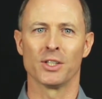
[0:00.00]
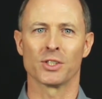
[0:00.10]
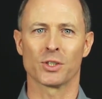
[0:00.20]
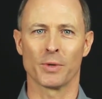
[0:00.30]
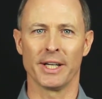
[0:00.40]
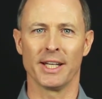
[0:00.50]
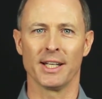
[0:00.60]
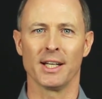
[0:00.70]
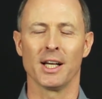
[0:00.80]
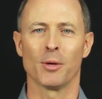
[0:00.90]

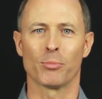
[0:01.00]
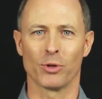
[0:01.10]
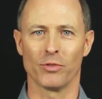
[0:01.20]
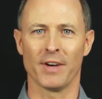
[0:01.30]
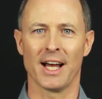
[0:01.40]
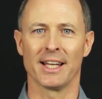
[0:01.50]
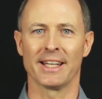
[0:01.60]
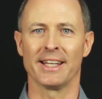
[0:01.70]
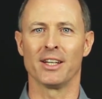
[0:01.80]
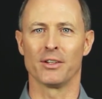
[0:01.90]
screening,
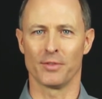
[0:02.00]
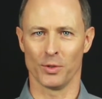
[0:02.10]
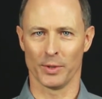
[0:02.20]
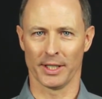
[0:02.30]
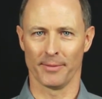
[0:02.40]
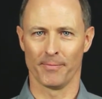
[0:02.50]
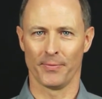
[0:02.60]
profiling, and interviewing.